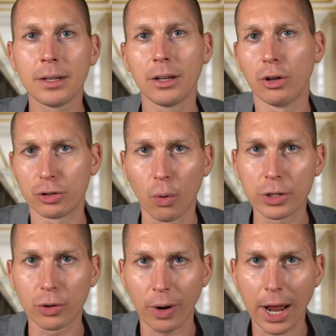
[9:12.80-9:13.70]
There's always
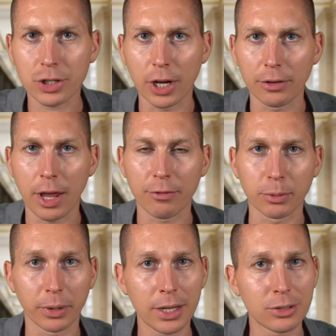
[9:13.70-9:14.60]
the reaction that you have to
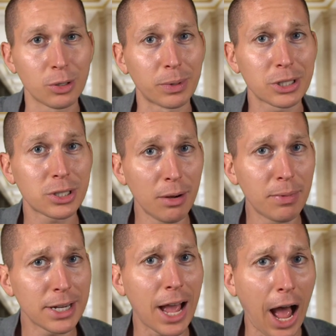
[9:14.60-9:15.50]
play into. But
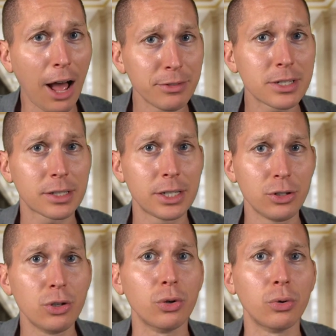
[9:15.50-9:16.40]
somebody obviously
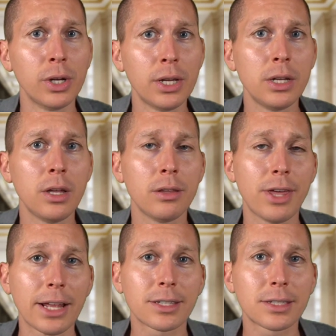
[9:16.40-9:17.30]
knew
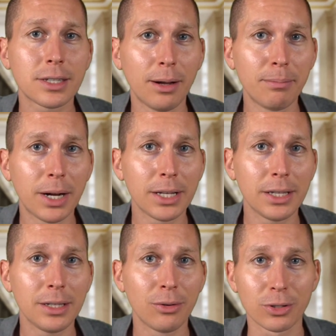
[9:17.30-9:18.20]
that
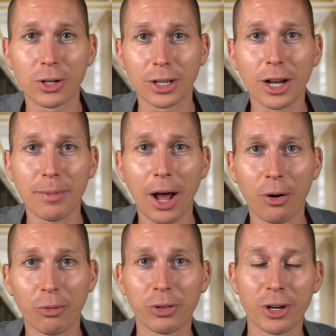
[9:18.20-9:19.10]
somebody was going to come
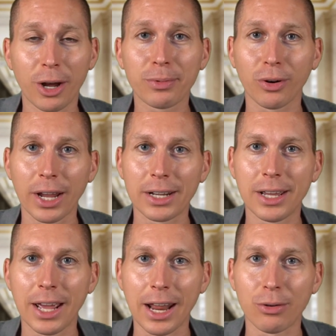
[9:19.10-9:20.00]
out with an upgrade
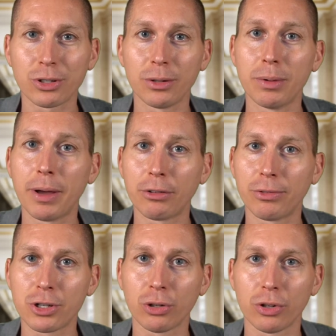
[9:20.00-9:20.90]
and that was going to be
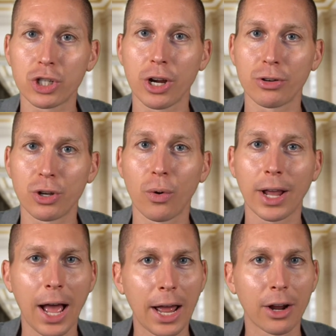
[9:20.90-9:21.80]
beneficial to shares going
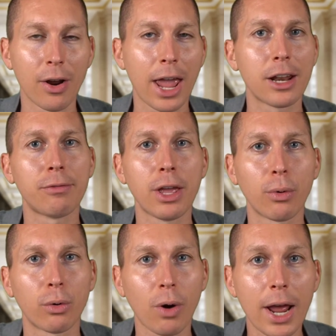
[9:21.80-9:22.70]
higher. And if they
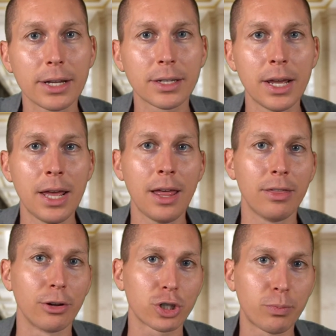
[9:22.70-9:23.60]
were right,
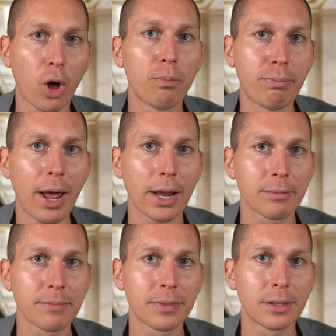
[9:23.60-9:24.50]
their small bet
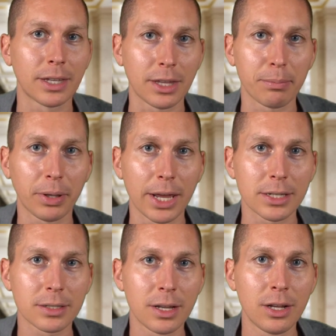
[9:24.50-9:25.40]
that they
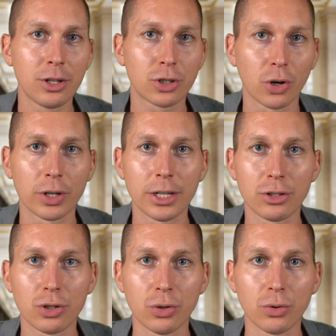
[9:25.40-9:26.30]
placed turned
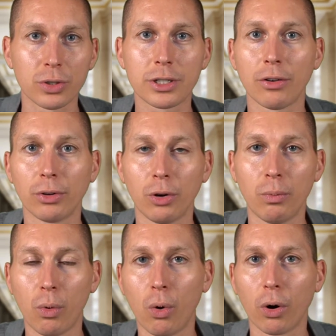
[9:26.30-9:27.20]
into several
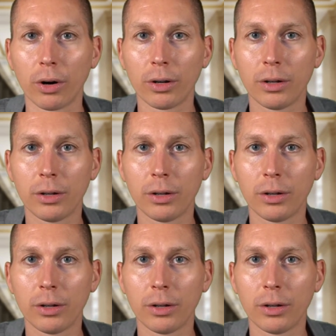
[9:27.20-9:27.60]
more